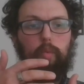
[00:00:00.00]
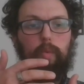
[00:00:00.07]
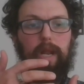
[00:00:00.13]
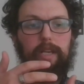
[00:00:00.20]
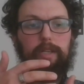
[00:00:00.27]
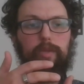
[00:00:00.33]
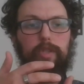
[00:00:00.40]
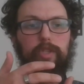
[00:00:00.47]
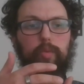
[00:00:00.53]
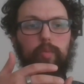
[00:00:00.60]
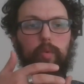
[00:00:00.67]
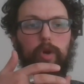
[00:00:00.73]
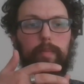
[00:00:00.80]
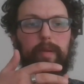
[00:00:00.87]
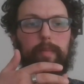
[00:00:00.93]
when I do this
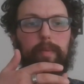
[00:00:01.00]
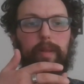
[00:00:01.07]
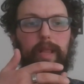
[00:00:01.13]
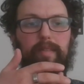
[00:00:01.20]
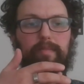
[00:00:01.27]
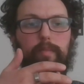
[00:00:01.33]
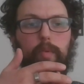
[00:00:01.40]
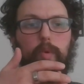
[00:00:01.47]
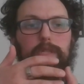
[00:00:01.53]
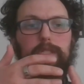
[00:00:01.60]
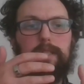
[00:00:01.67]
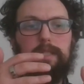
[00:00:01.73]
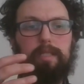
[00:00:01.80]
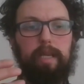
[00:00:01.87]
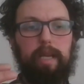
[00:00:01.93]
work, people have more
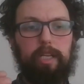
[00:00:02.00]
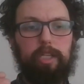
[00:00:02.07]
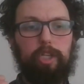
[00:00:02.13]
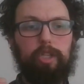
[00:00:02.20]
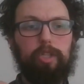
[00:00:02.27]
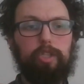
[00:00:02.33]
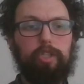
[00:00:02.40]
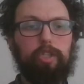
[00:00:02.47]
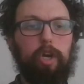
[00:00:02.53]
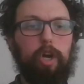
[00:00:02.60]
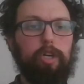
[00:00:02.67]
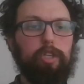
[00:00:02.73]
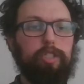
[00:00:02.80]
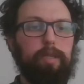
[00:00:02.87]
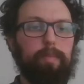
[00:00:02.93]
sensation. The
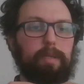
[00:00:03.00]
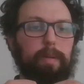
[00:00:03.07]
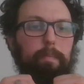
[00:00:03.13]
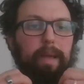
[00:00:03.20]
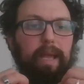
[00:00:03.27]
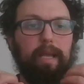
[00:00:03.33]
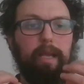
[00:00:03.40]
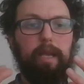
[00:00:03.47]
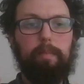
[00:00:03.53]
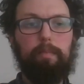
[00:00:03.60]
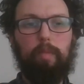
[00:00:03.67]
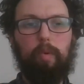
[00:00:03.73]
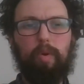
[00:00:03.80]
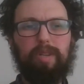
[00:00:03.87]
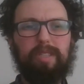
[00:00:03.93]
scars seem to pinken
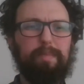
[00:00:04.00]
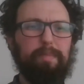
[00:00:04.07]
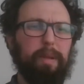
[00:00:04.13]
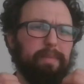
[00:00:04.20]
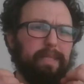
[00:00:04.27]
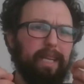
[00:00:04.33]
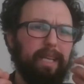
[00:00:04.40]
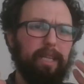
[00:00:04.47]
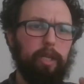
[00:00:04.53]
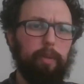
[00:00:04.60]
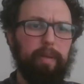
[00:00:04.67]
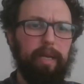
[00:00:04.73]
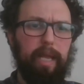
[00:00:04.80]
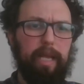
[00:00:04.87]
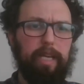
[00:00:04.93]
more. Sometimes they get a
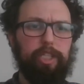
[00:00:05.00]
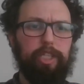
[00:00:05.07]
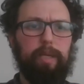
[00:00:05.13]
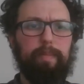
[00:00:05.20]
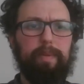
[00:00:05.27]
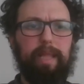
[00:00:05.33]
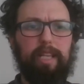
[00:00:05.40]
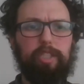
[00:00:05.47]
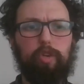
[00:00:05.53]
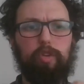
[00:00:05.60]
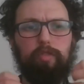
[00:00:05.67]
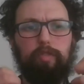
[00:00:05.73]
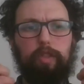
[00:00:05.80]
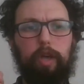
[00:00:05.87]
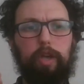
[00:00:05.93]
little bit itchy, but that's sort
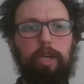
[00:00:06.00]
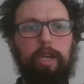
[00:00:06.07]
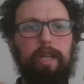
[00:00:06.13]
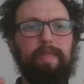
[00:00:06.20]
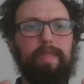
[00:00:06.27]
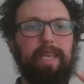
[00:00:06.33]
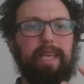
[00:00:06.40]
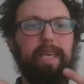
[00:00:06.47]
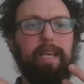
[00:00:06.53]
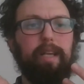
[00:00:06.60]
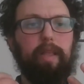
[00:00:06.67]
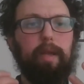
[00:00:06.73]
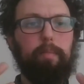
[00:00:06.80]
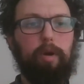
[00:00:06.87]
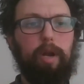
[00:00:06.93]
of the
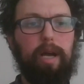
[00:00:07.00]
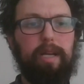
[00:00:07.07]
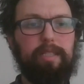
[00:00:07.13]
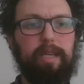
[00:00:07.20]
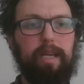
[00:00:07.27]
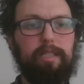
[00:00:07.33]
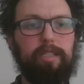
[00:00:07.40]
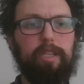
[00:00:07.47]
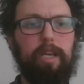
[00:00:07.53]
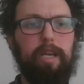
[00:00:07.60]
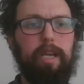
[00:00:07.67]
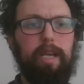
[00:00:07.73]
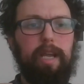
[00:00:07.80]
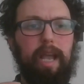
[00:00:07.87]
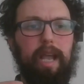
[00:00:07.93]
healing process.
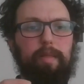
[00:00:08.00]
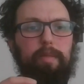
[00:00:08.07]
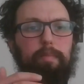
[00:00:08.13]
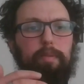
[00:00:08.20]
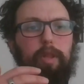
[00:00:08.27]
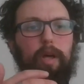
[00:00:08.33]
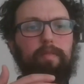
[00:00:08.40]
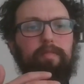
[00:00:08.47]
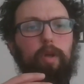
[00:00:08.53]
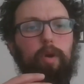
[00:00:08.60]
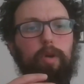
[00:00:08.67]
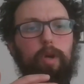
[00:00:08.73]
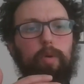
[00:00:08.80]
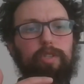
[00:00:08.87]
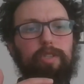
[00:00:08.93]
And blood
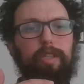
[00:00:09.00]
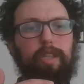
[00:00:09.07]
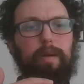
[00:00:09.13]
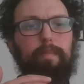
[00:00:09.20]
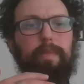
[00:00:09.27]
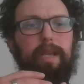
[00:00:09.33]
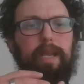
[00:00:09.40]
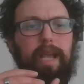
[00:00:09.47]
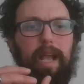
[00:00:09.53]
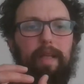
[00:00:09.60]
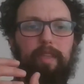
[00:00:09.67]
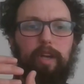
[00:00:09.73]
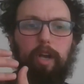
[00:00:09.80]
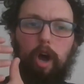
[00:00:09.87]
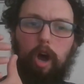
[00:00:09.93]
flow goes to them.
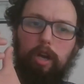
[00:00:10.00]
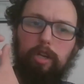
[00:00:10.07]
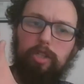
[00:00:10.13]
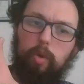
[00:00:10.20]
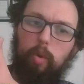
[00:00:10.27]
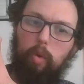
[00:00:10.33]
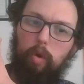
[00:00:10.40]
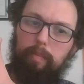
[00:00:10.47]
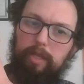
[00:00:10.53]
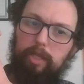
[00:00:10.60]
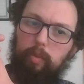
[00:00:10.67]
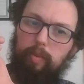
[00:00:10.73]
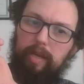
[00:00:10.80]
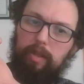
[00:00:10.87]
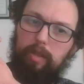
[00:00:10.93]
And the contour
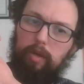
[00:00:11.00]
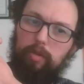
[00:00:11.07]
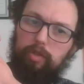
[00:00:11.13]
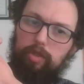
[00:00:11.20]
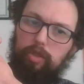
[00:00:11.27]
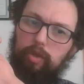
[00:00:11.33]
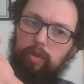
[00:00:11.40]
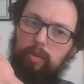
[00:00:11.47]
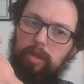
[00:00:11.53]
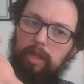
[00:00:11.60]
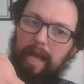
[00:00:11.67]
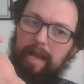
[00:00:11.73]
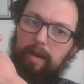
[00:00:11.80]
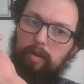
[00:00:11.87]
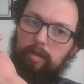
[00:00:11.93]
between those two
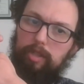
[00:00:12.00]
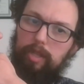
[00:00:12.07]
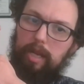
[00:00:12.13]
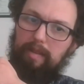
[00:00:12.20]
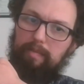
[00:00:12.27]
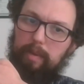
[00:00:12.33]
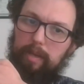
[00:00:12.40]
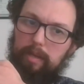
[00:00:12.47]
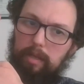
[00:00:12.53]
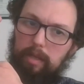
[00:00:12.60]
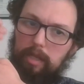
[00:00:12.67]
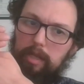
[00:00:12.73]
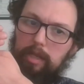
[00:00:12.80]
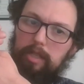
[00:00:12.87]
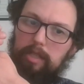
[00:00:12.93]
layers that have been
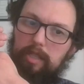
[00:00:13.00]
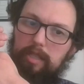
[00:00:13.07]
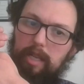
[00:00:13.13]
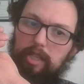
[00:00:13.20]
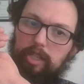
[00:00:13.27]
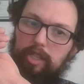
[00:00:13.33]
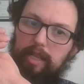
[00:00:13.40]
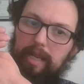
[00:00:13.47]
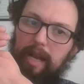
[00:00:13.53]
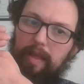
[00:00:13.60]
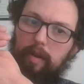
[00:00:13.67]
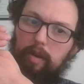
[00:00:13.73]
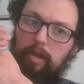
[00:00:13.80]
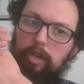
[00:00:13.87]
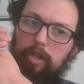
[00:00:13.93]
stitched
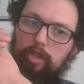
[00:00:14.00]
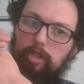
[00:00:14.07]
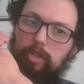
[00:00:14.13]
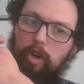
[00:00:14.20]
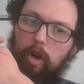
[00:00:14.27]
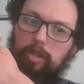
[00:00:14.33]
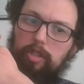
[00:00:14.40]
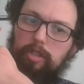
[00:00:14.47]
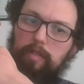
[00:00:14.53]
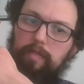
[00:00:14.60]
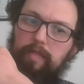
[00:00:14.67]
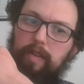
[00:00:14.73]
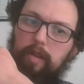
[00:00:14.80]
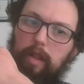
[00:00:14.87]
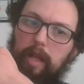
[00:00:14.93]
together starts to
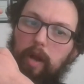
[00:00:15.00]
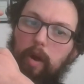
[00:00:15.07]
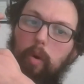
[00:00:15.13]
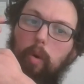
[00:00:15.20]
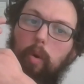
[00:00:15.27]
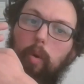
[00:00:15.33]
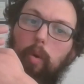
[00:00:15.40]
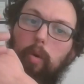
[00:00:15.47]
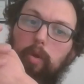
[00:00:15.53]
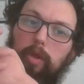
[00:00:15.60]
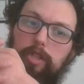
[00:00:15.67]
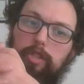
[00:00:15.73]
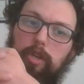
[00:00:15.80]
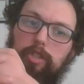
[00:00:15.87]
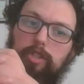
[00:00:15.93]
feel like a whole.
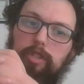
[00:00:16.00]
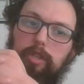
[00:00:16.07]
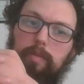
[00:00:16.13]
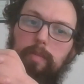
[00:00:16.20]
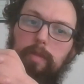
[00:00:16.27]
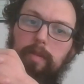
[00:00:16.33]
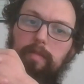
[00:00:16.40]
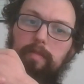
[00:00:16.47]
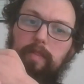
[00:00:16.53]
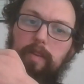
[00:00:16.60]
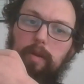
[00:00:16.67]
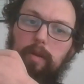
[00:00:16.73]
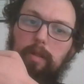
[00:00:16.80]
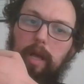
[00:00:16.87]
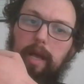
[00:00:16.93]
It starts to
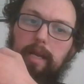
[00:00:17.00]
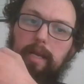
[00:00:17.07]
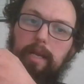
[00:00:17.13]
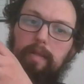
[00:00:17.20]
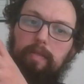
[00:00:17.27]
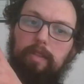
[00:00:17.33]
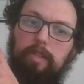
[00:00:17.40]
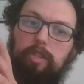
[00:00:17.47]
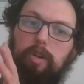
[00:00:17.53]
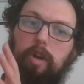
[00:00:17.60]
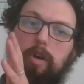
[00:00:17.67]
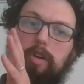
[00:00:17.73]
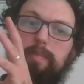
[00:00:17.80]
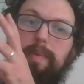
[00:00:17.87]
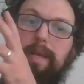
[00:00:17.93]
feel like this
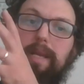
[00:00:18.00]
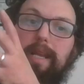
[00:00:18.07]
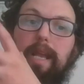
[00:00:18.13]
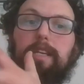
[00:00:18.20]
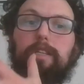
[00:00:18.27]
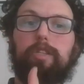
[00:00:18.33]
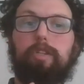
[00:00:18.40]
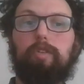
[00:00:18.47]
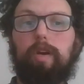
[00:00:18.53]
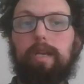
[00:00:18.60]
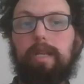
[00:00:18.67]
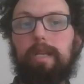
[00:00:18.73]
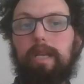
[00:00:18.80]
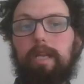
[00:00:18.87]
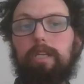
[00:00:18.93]
scar is being
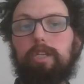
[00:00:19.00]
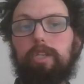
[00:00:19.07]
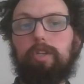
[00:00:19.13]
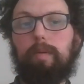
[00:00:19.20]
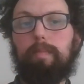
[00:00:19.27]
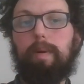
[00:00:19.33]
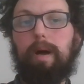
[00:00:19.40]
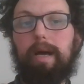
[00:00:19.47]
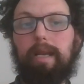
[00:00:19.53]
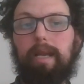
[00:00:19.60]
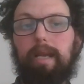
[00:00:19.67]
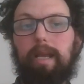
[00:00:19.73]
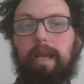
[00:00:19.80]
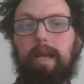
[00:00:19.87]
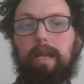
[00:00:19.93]
integrated into your
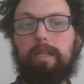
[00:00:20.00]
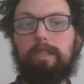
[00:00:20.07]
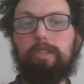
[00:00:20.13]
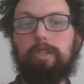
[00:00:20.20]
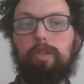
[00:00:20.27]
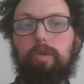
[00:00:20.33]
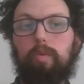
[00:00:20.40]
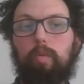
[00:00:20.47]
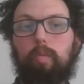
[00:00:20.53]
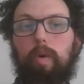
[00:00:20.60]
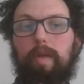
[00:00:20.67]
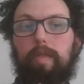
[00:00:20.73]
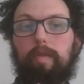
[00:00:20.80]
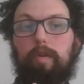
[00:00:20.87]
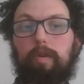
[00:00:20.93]
body. And
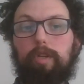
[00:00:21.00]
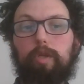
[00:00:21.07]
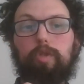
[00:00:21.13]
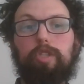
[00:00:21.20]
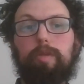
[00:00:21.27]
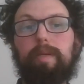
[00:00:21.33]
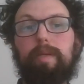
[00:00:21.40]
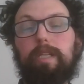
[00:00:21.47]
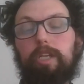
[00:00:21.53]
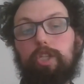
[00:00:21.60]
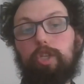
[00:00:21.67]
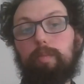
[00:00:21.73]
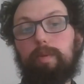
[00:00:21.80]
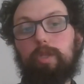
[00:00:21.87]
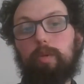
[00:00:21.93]
whether there used to be
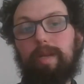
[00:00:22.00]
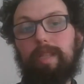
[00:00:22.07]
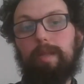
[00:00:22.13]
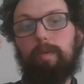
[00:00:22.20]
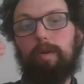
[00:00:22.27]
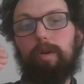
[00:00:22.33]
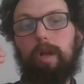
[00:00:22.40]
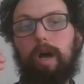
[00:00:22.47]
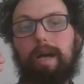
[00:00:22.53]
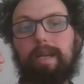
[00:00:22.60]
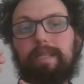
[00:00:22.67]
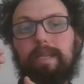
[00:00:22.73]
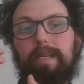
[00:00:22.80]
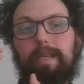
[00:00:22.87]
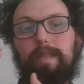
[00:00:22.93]
tissue between them or
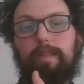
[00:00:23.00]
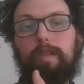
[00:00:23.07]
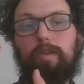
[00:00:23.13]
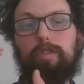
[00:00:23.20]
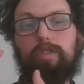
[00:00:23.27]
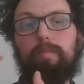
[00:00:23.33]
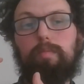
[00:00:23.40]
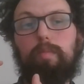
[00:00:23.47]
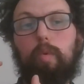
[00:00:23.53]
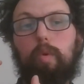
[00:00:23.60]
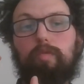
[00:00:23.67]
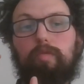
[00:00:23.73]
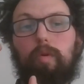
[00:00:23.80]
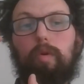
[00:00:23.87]
not, there is more